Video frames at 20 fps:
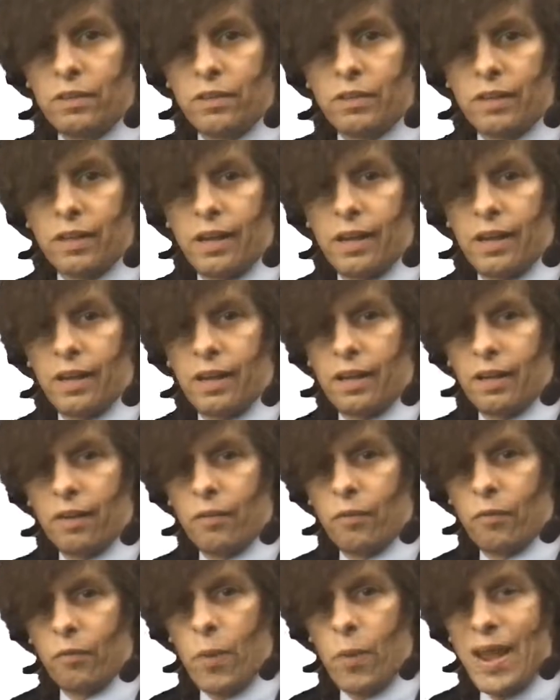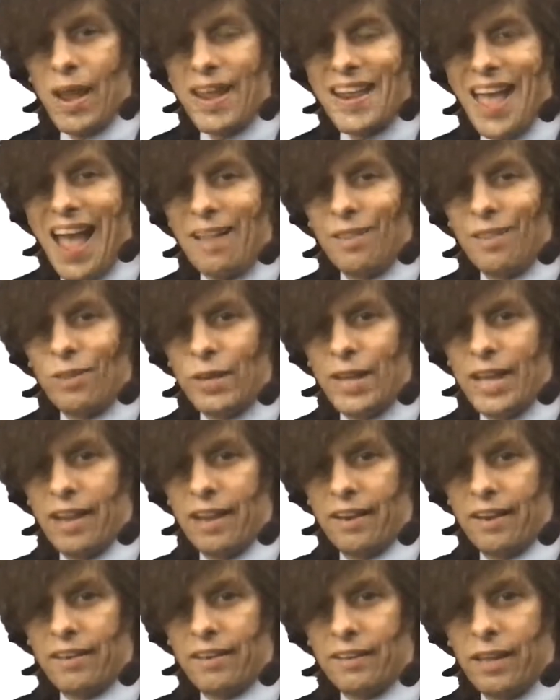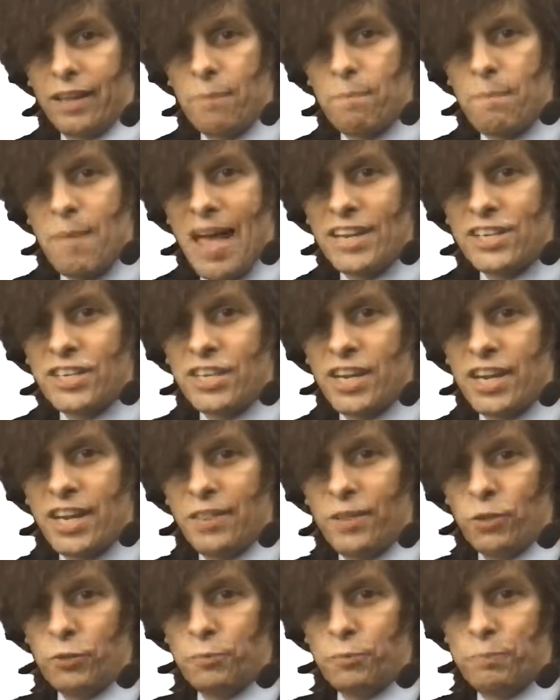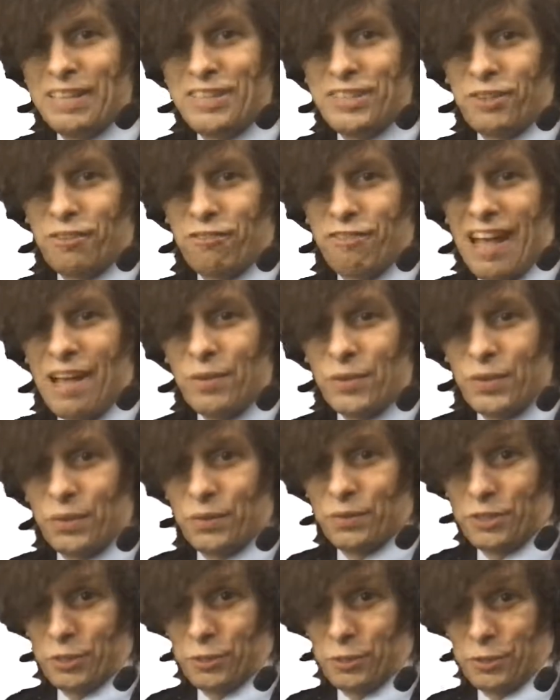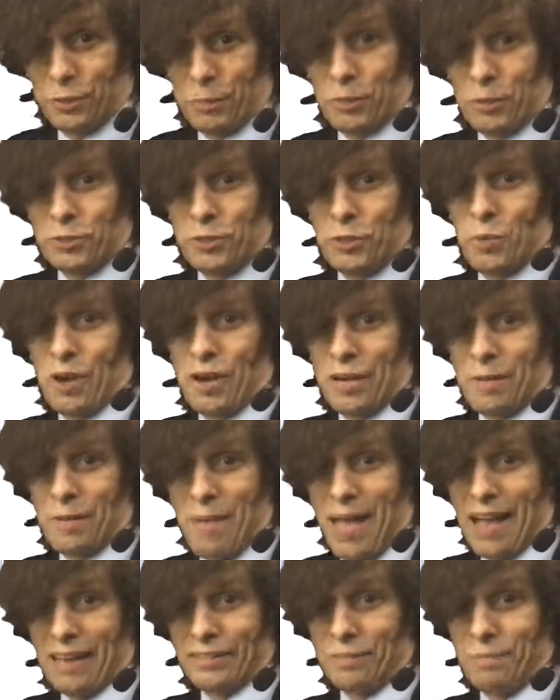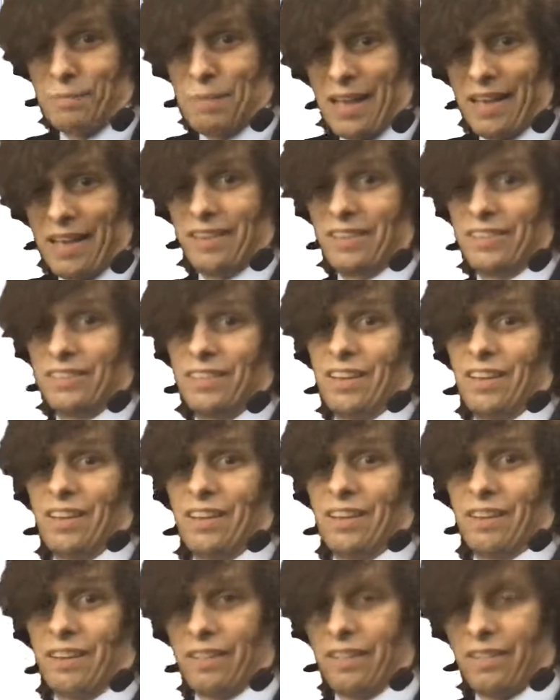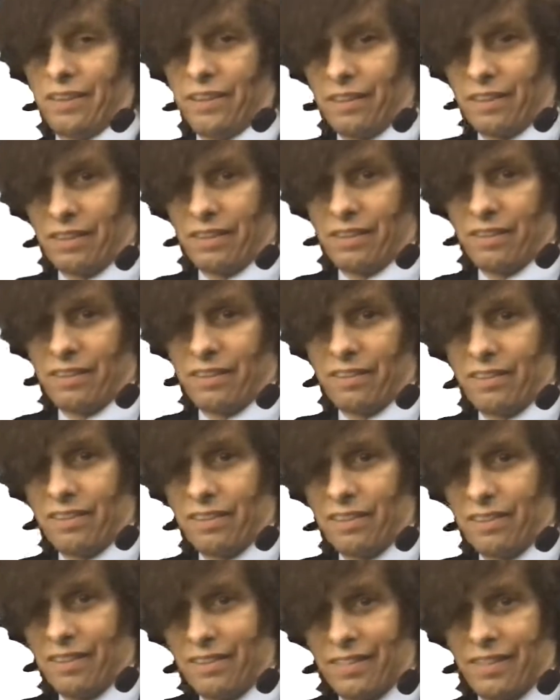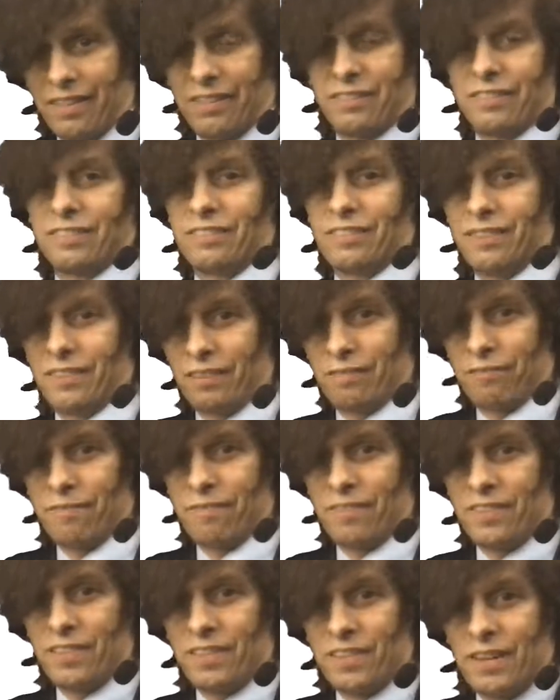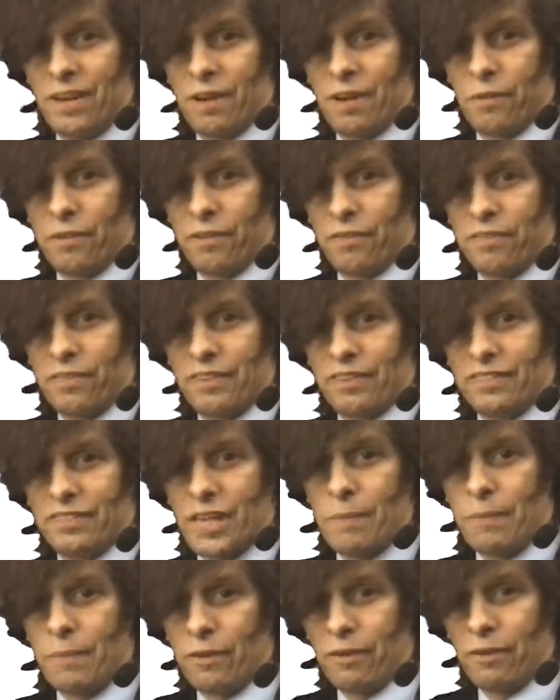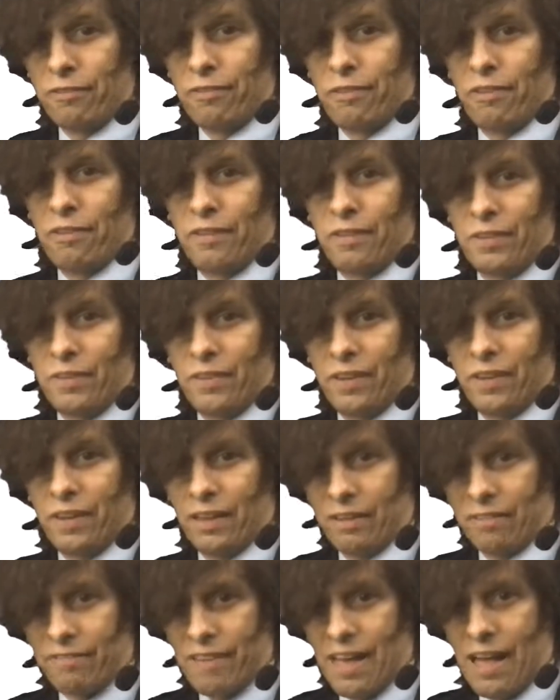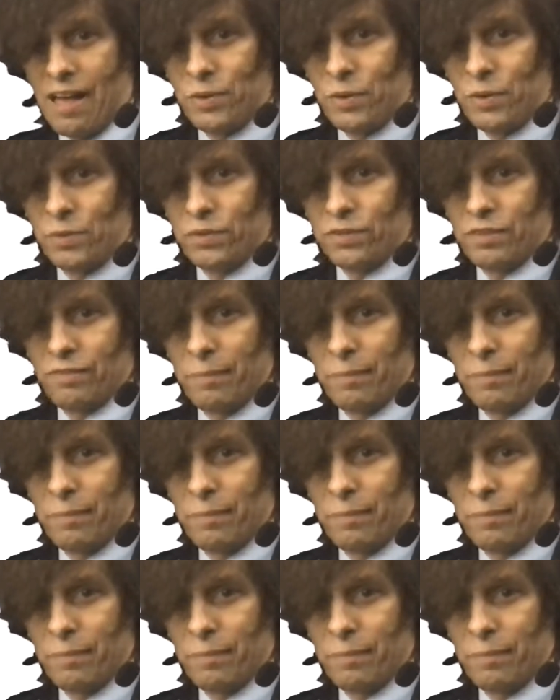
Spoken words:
way to allocate, imagining those bids or values. So suppose you wanted to maximize the the the sum of values of the